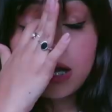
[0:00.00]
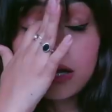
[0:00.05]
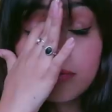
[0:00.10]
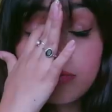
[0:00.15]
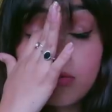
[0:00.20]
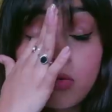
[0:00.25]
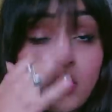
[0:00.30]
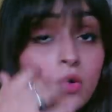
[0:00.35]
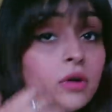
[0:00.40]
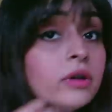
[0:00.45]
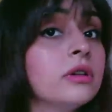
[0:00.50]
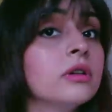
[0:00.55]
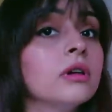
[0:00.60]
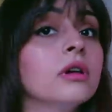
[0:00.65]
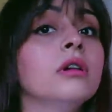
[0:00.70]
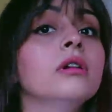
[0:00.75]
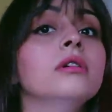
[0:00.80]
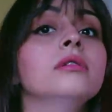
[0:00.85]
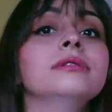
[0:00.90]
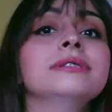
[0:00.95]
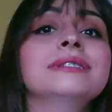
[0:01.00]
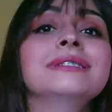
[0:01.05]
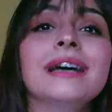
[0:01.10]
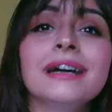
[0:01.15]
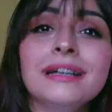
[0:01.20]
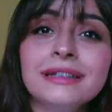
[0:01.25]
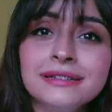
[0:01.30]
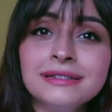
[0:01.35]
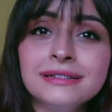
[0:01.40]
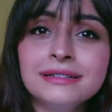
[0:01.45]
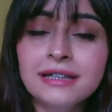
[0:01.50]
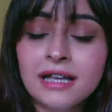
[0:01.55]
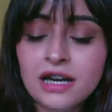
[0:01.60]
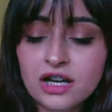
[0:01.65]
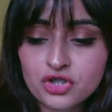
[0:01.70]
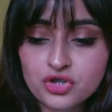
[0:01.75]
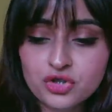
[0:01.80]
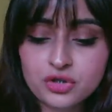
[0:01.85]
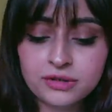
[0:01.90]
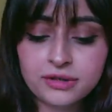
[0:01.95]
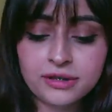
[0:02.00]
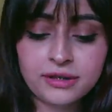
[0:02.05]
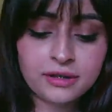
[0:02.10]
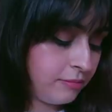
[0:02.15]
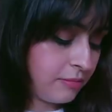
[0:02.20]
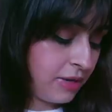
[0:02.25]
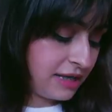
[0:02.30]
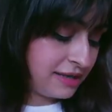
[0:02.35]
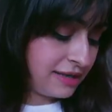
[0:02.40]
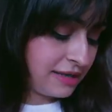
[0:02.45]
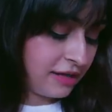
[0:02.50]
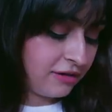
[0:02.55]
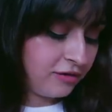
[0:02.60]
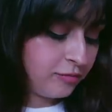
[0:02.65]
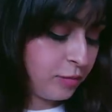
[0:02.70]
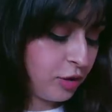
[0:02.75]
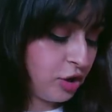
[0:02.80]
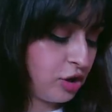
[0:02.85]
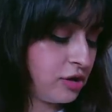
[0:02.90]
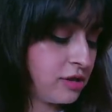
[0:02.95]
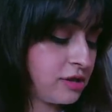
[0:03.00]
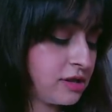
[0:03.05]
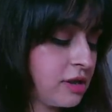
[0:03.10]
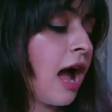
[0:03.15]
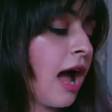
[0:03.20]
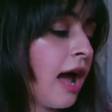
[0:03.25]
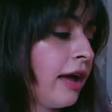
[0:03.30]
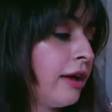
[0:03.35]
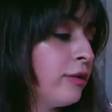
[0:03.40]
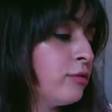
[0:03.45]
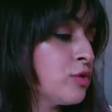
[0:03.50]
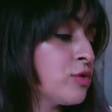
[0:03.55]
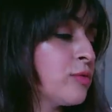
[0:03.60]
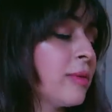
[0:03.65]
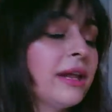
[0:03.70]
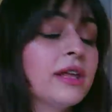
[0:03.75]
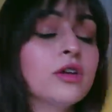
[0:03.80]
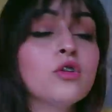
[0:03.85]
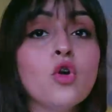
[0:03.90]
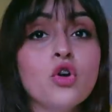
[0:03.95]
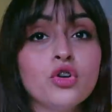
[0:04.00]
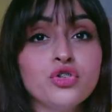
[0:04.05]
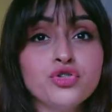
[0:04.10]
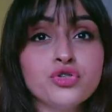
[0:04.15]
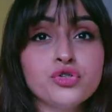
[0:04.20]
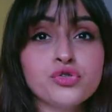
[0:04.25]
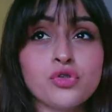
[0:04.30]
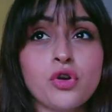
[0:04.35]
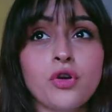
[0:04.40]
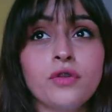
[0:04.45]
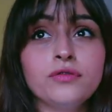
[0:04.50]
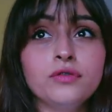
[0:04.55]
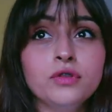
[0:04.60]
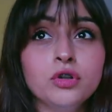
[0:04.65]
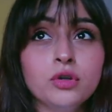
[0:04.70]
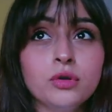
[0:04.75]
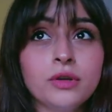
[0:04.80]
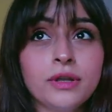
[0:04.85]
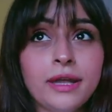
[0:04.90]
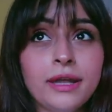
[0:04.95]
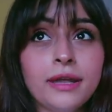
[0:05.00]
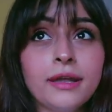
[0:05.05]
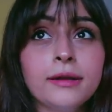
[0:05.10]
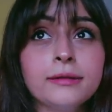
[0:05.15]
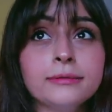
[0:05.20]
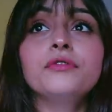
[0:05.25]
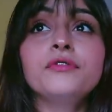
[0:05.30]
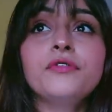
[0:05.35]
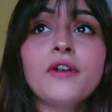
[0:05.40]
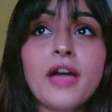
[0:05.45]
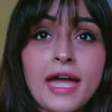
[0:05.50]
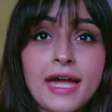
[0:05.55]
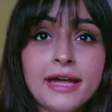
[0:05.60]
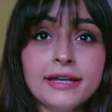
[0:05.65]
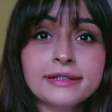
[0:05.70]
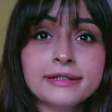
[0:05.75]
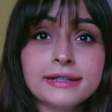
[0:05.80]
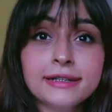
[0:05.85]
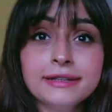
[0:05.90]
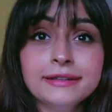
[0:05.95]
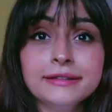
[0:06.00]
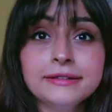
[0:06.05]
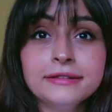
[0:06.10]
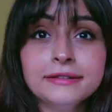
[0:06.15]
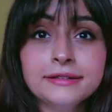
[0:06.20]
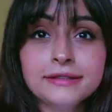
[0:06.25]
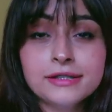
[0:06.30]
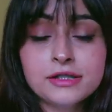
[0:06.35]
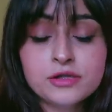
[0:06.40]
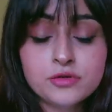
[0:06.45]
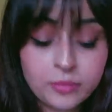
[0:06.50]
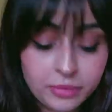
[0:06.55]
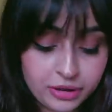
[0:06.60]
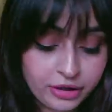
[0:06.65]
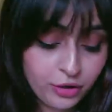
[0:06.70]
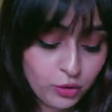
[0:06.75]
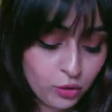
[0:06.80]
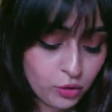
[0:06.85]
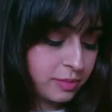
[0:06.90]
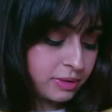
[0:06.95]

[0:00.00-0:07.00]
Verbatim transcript: I bought a size larger than myself because I was very conscious of looking fat in this video,